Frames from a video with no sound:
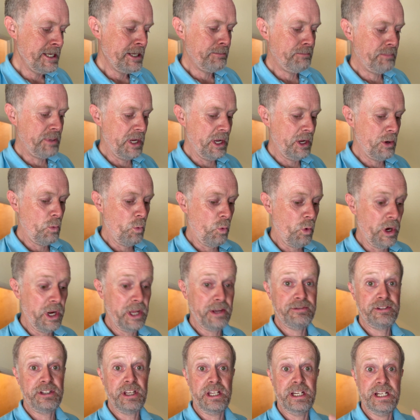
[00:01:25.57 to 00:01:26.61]
But what
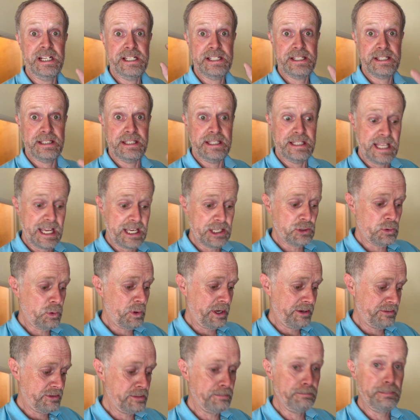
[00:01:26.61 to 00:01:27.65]
I've done is, that's why
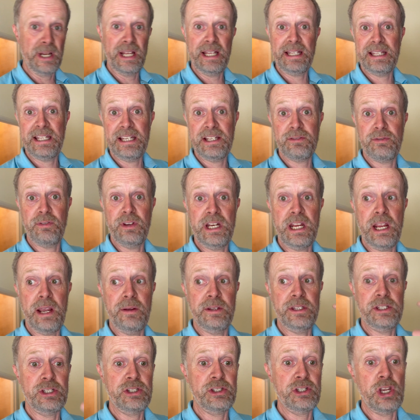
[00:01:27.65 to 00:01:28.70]
I've split this video
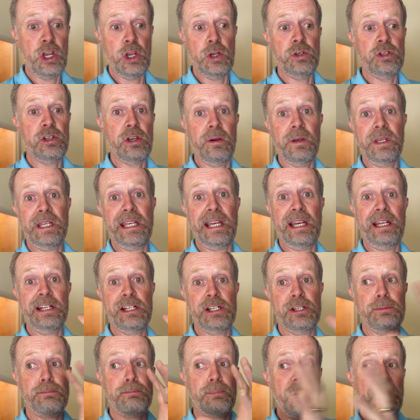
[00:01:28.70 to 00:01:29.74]
into two, so it kind of
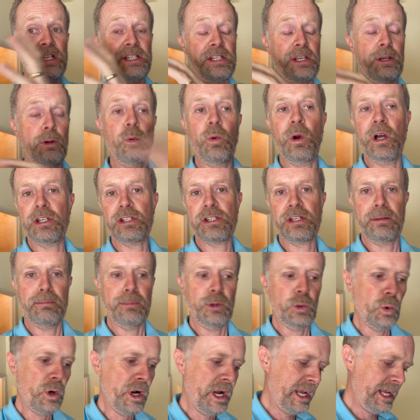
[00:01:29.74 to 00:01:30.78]
spreads it whilst I'm
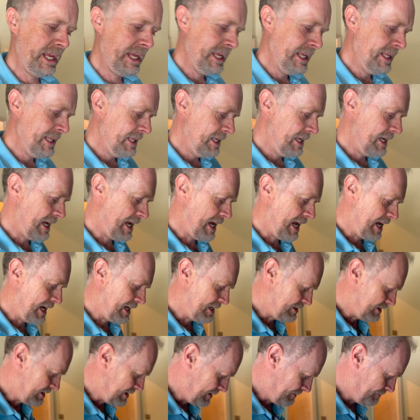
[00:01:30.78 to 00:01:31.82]
away.
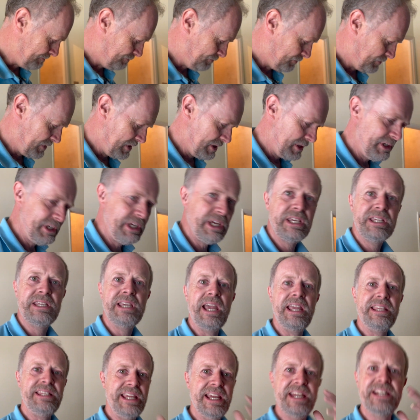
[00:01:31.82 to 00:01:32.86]
And you
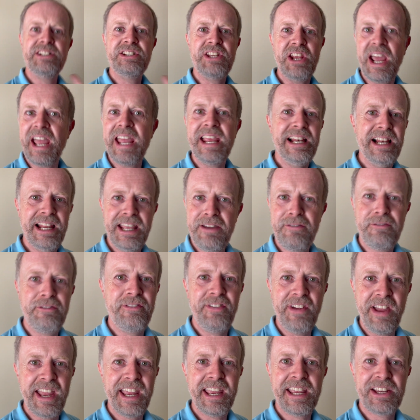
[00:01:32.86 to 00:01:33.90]
get your daily
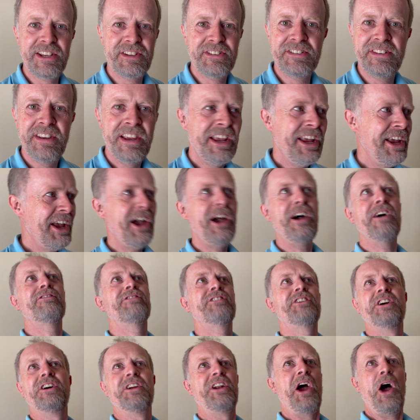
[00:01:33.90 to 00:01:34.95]
fix of
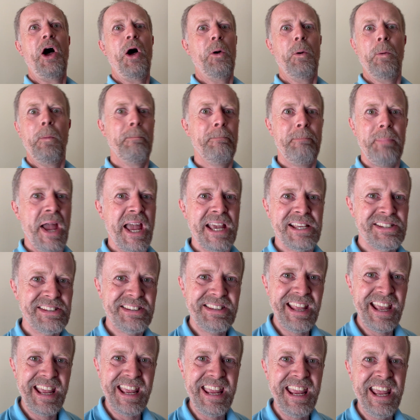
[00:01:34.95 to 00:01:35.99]
good old
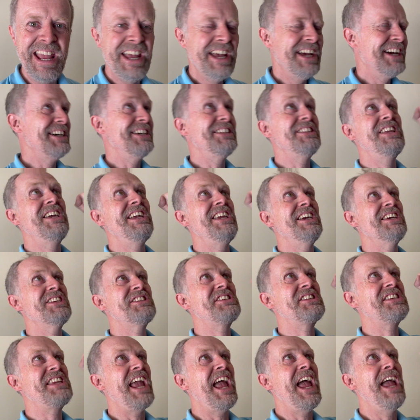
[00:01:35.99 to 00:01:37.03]
Bestie and the
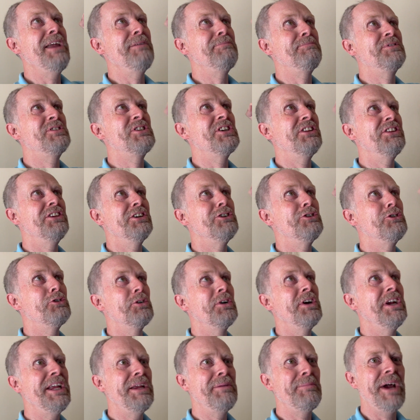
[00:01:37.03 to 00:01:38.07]
escape to the
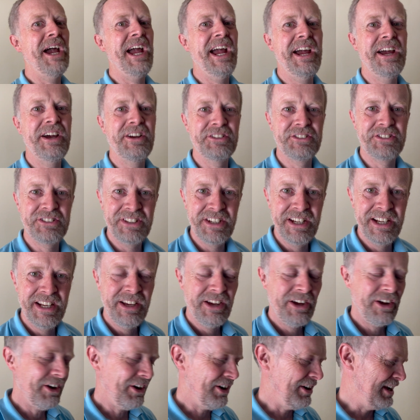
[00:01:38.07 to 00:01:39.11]
dream house.
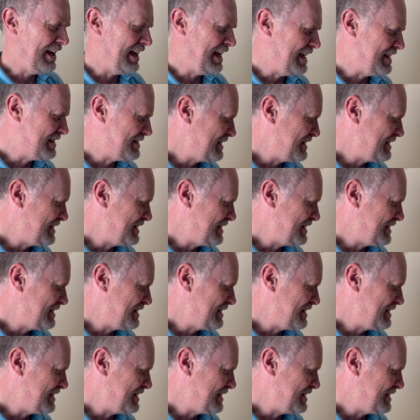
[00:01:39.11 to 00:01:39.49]
Oh yes.